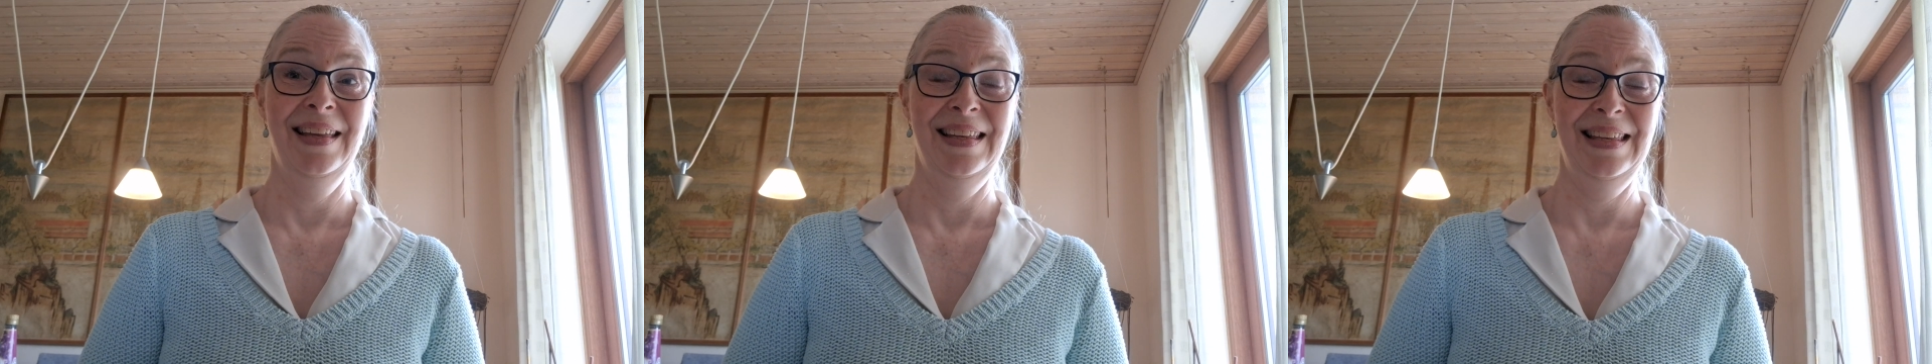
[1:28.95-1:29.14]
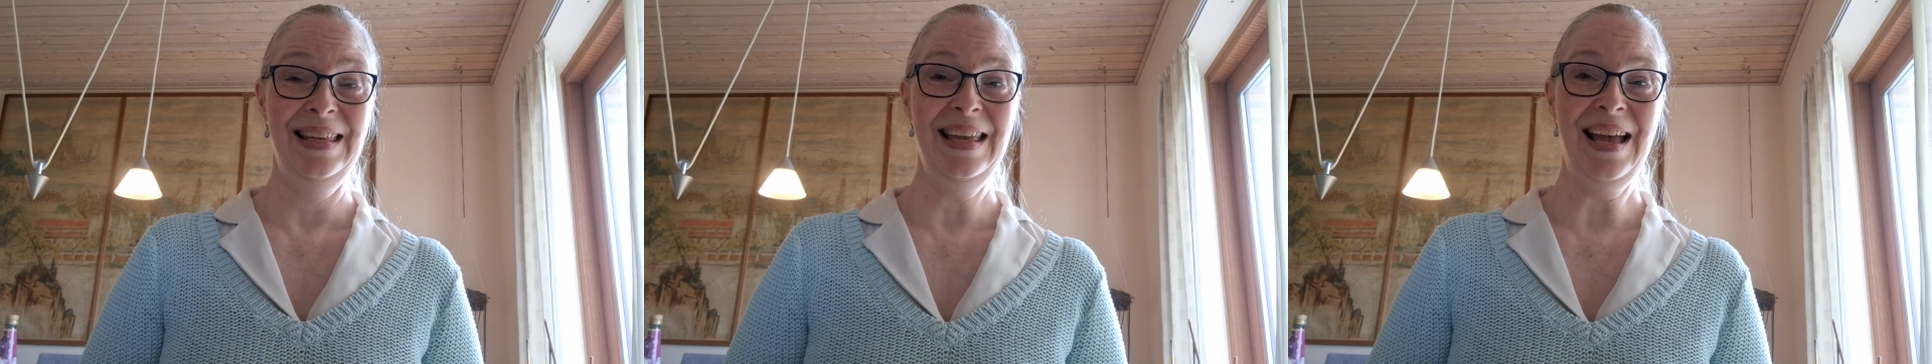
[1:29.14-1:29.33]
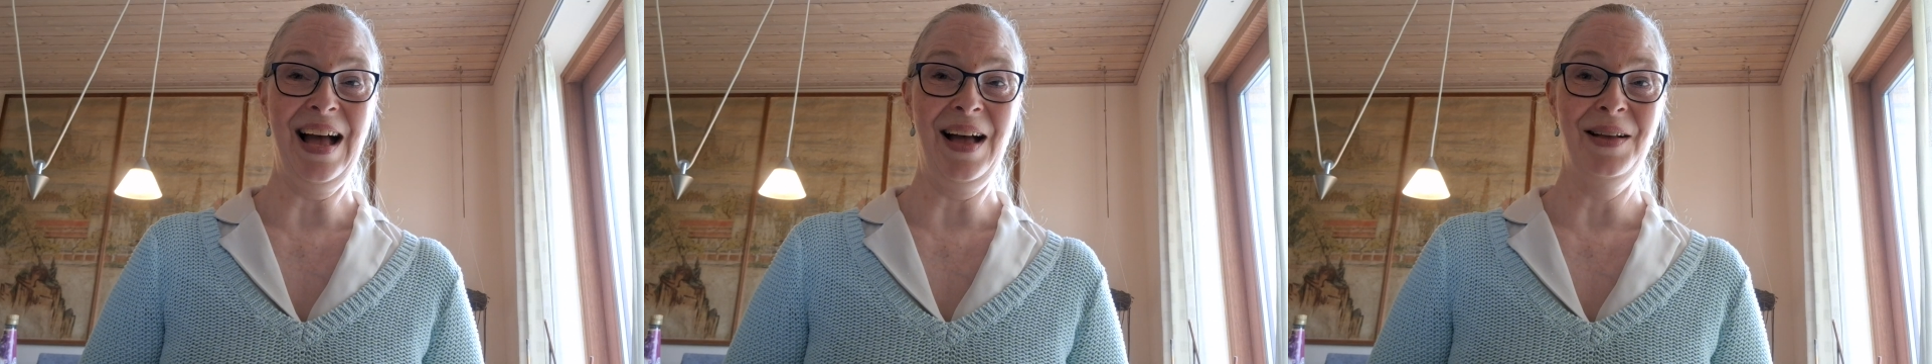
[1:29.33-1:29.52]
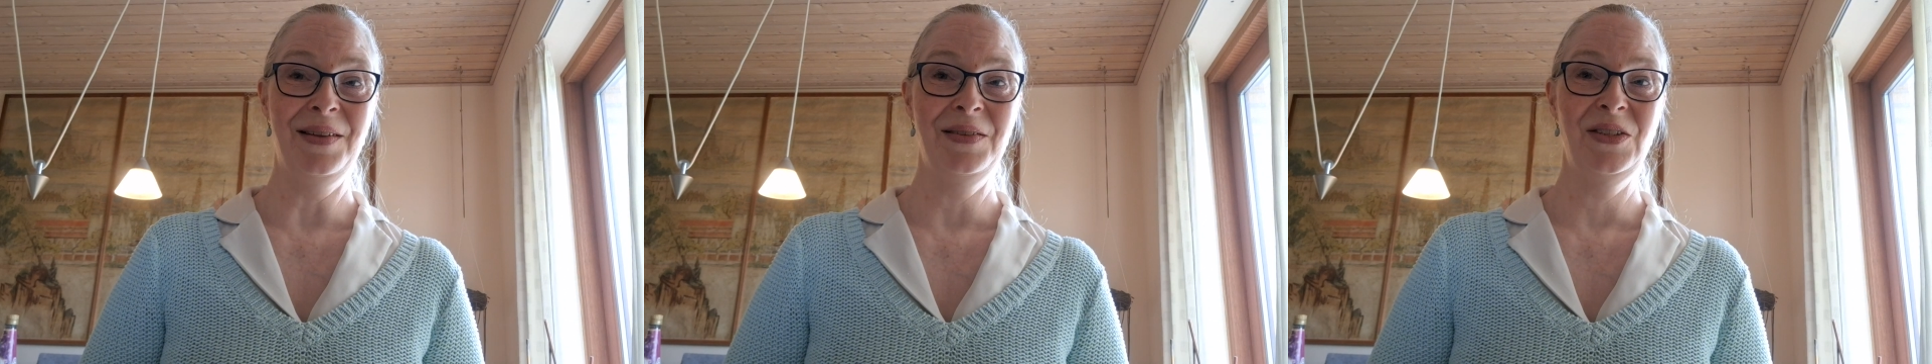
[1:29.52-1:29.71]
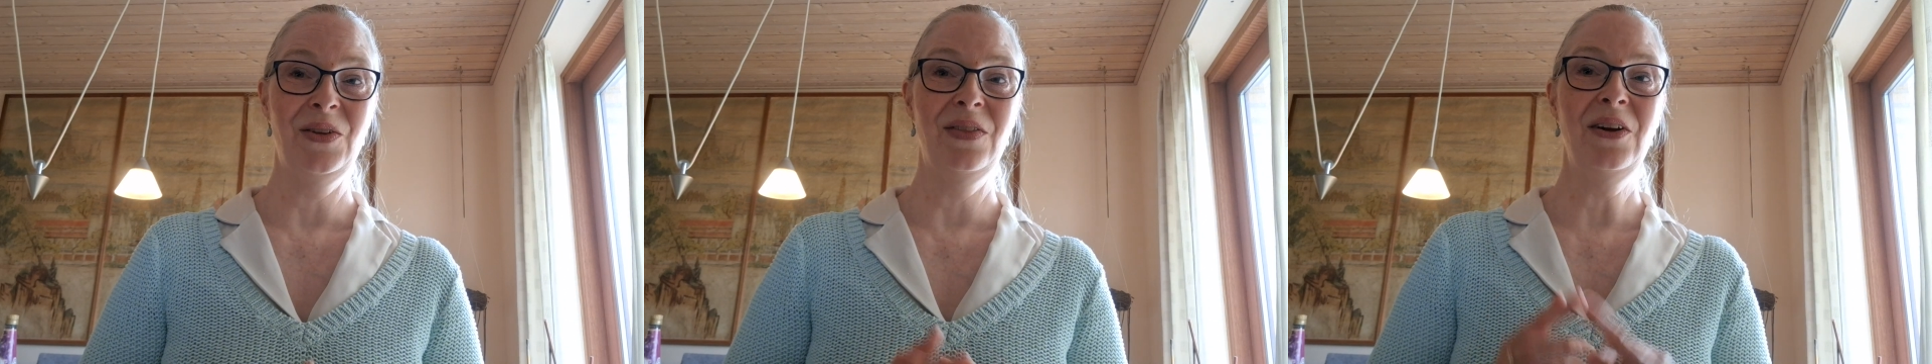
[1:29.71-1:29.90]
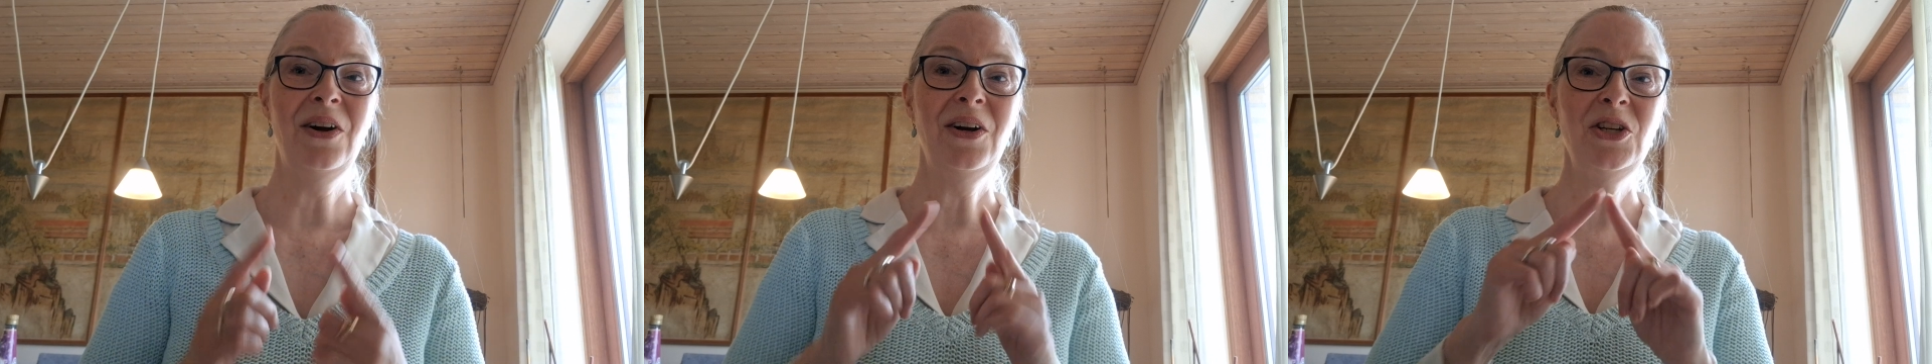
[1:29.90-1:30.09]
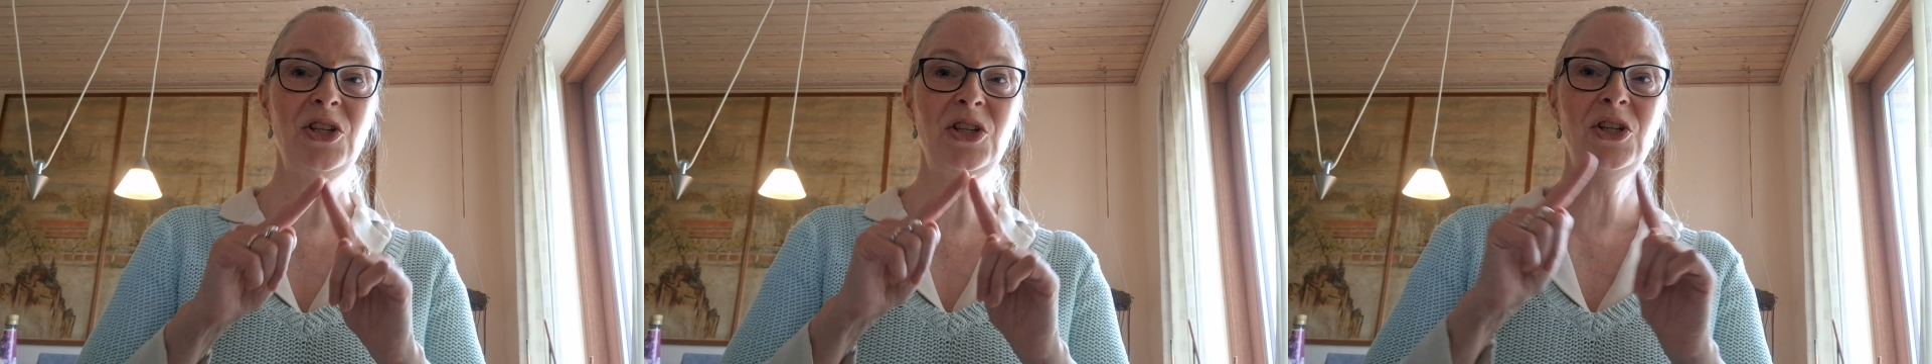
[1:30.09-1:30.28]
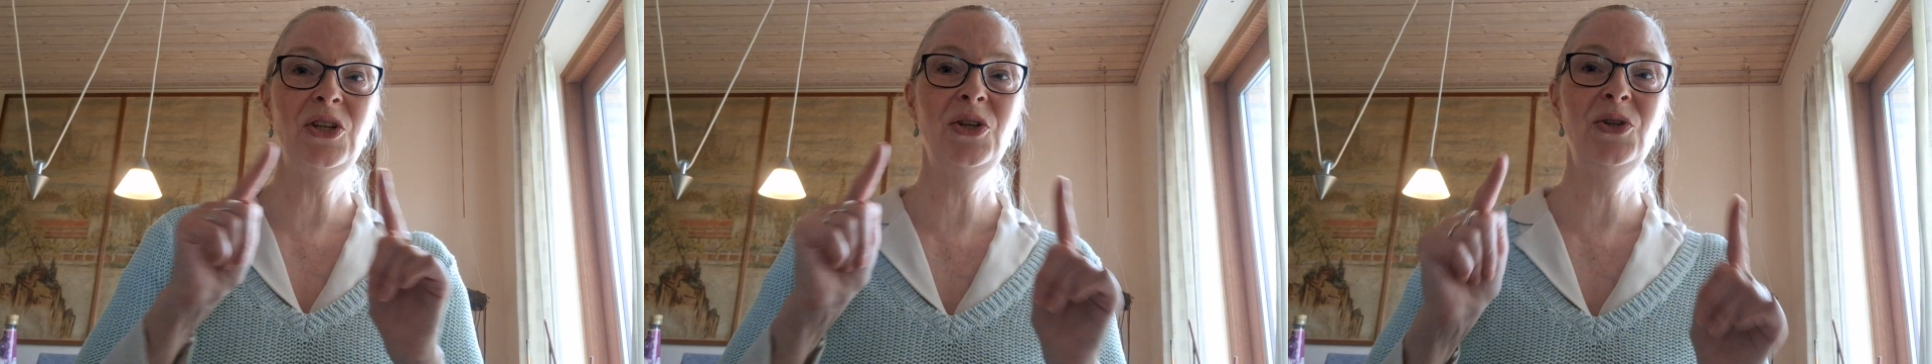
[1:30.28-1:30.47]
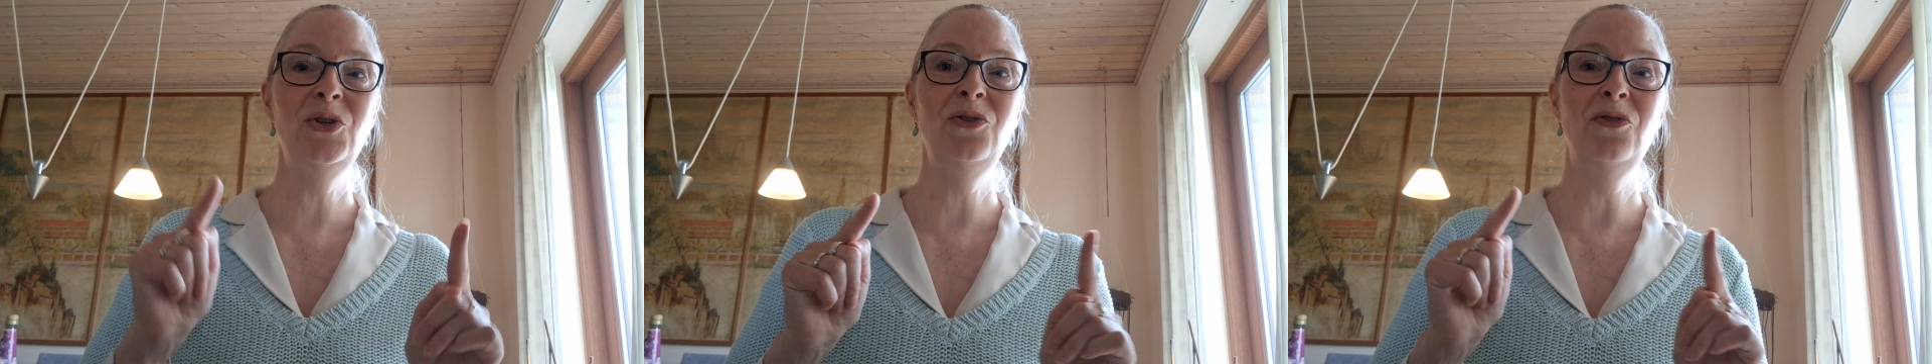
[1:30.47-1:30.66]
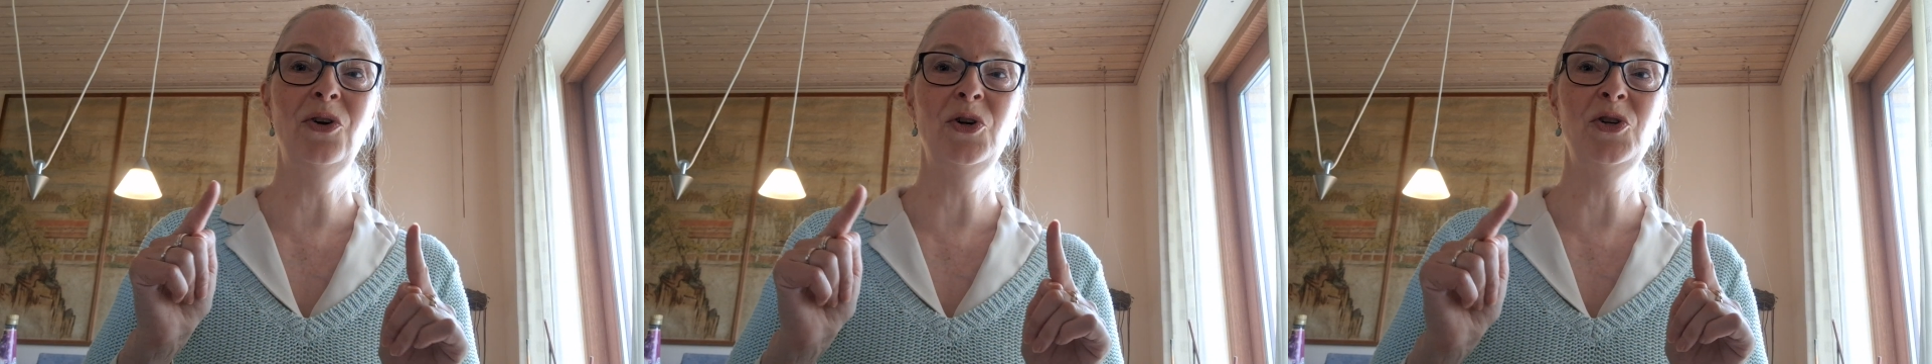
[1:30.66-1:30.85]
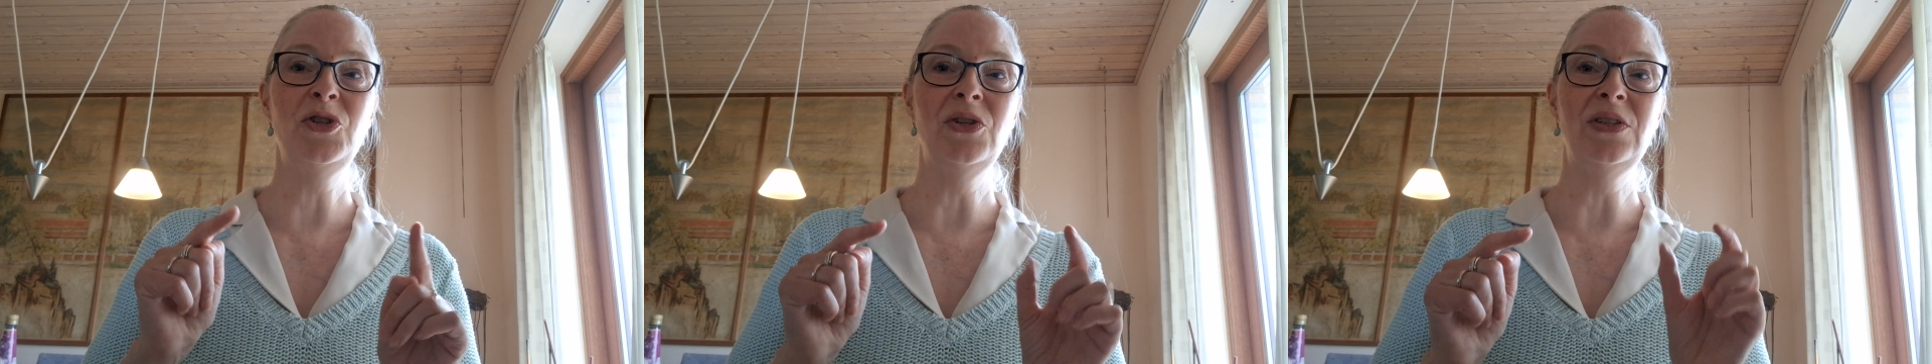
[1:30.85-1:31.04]
Yeah, so there are two
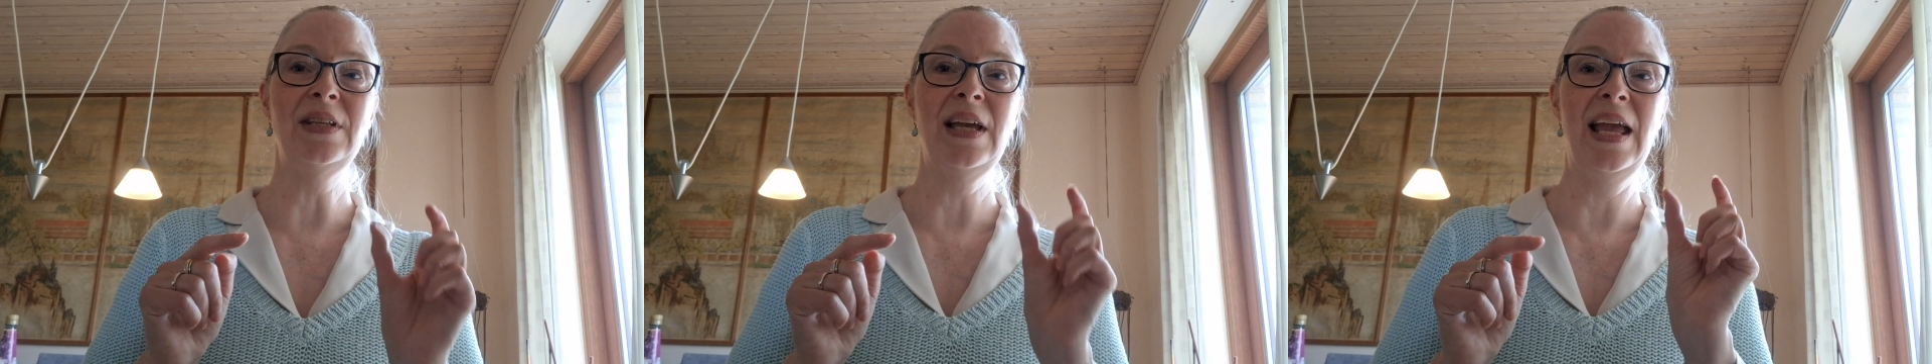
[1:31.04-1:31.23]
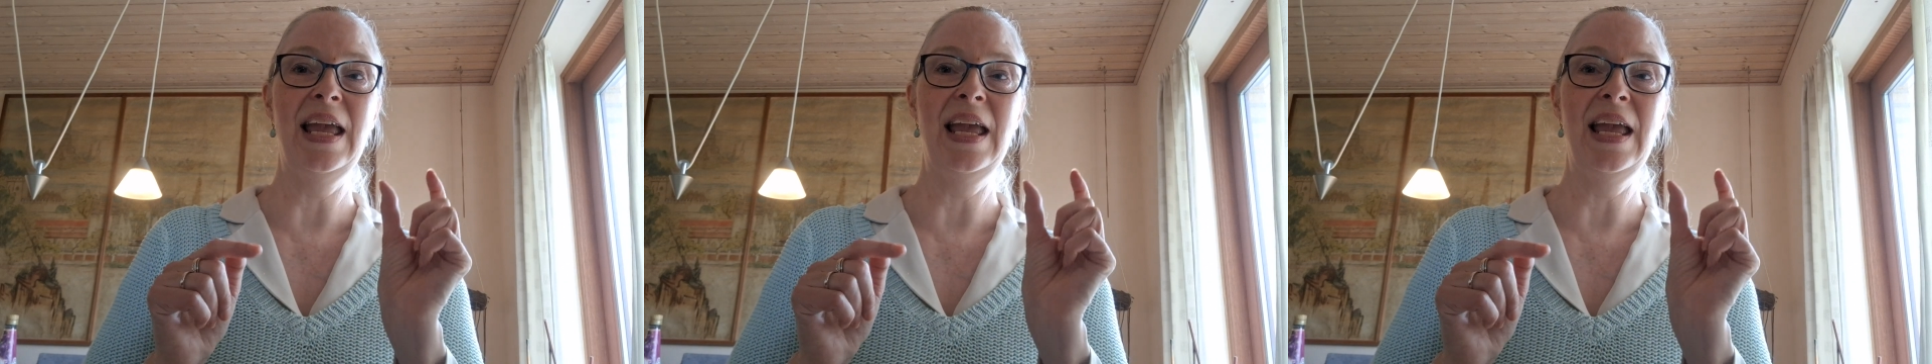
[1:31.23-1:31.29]
versions,